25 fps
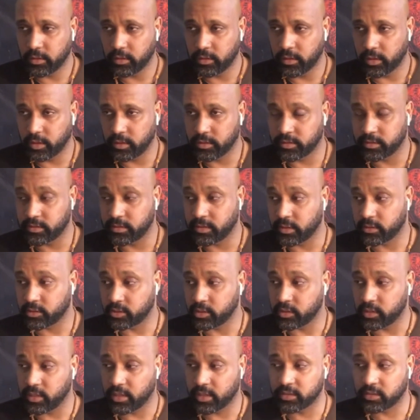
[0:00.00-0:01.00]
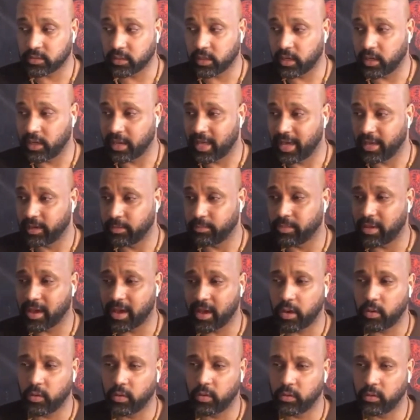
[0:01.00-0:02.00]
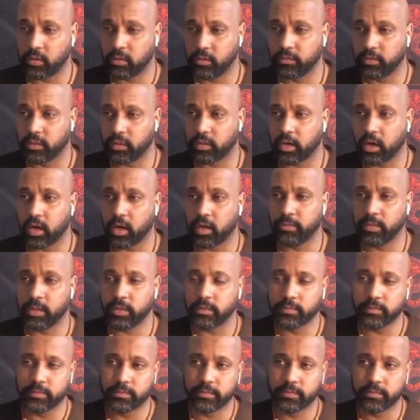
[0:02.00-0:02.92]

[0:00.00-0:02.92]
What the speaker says: And as such, he has a lot of power over karma.